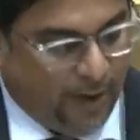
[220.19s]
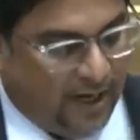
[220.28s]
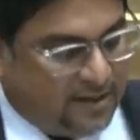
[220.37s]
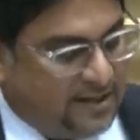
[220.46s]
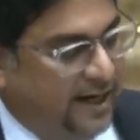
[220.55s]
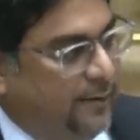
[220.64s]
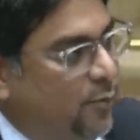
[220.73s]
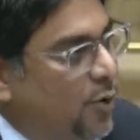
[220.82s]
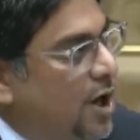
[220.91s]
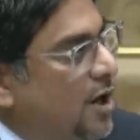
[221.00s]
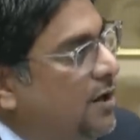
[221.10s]

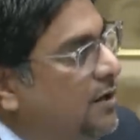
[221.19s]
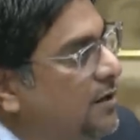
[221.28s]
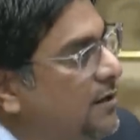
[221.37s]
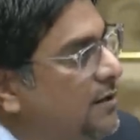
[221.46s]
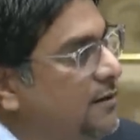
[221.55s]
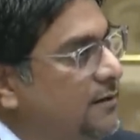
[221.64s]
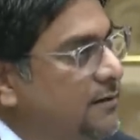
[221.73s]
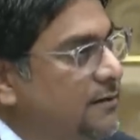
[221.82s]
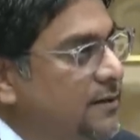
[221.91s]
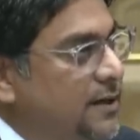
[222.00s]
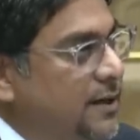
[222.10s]
Part-time work
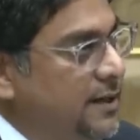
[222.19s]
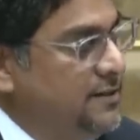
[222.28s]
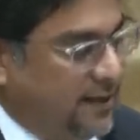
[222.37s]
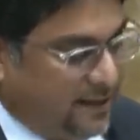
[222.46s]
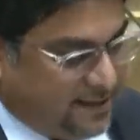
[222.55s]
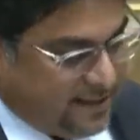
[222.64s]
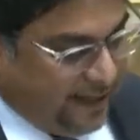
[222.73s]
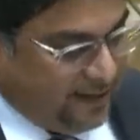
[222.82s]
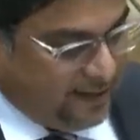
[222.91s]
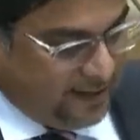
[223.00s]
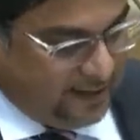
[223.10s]
is
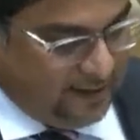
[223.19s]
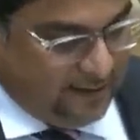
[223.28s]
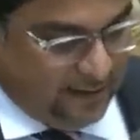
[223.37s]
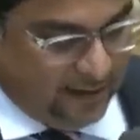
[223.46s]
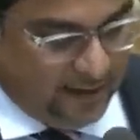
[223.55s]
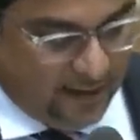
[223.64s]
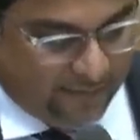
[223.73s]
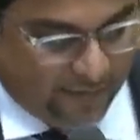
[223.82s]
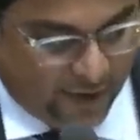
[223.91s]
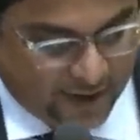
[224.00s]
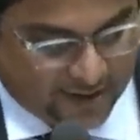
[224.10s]
extended and a
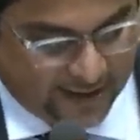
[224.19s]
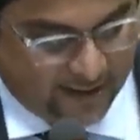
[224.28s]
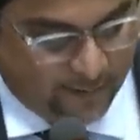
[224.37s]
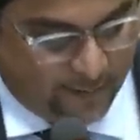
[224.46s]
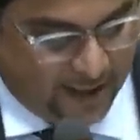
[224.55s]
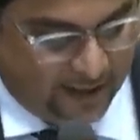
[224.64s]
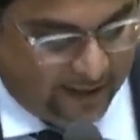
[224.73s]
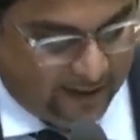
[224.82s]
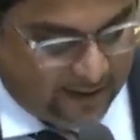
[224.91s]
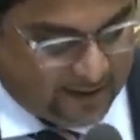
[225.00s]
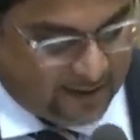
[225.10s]
further 10
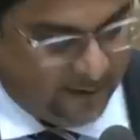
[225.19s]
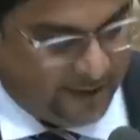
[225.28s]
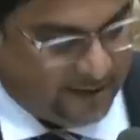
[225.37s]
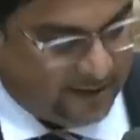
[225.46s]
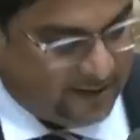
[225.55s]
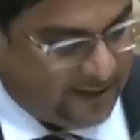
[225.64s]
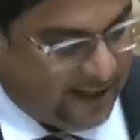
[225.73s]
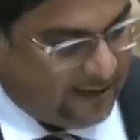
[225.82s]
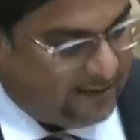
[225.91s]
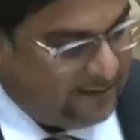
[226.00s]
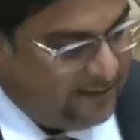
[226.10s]
billion is committed to
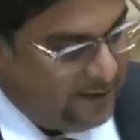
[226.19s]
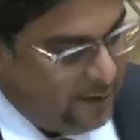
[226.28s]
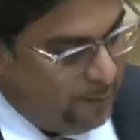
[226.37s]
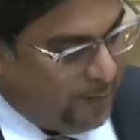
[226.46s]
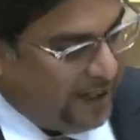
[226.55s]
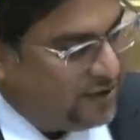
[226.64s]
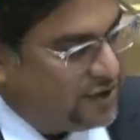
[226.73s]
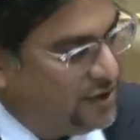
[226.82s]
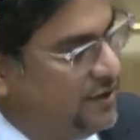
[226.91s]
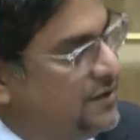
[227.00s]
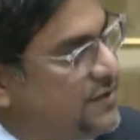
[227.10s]
that.
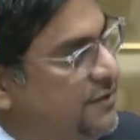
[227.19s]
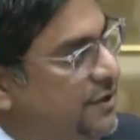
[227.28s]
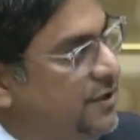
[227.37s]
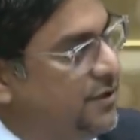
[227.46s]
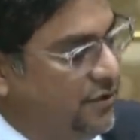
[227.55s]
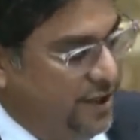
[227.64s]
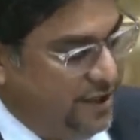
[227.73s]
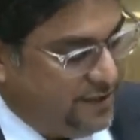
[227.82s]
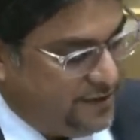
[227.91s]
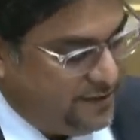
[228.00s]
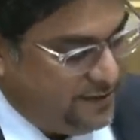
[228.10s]
Pensions are
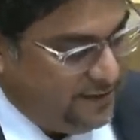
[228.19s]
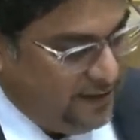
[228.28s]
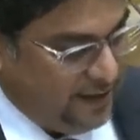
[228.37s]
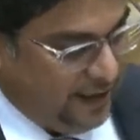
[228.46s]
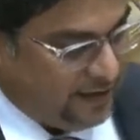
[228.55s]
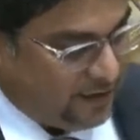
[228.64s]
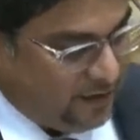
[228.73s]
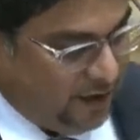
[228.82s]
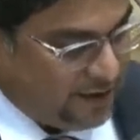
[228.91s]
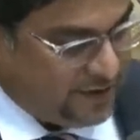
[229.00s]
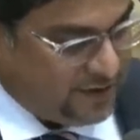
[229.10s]
increased at a
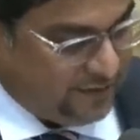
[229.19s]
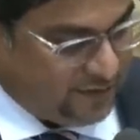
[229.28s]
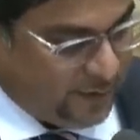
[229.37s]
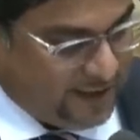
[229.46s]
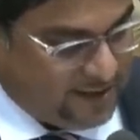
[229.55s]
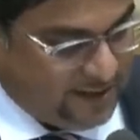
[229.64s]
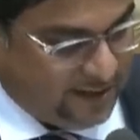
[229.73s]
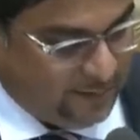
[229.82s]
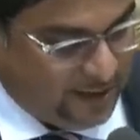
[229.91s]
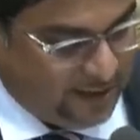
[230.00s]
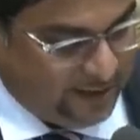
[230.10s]
cost of
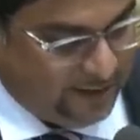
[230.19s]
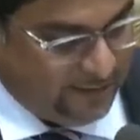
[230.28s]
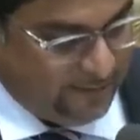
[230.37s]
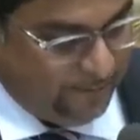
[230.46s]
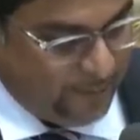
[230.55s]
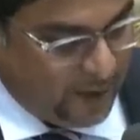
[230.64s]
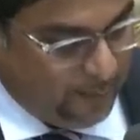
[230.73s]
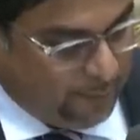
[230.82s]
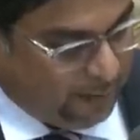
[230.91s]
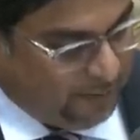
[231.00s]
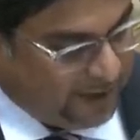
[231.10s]
28 billion.
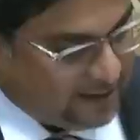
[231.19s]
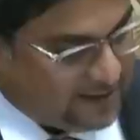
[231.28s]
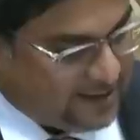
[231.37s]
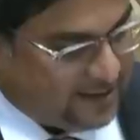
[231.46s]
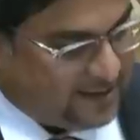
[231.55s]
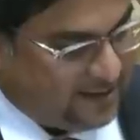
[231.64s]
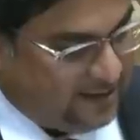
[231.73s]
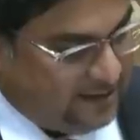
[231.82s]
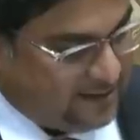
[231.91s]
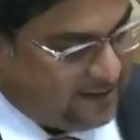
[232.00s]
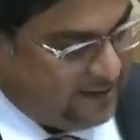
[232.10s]
Public
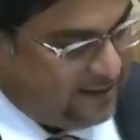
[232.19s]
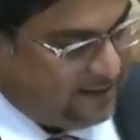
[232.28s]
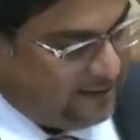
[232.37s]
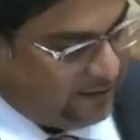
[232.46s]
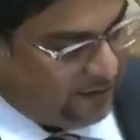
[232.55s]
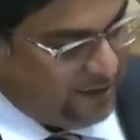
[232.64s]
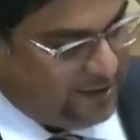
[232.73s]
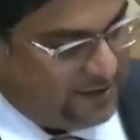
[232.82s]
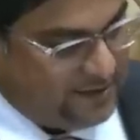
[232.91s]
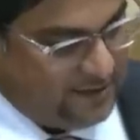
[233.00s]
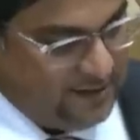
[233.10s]
assistance is
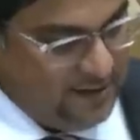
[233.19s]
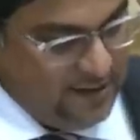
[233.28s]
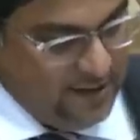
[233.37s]
increased.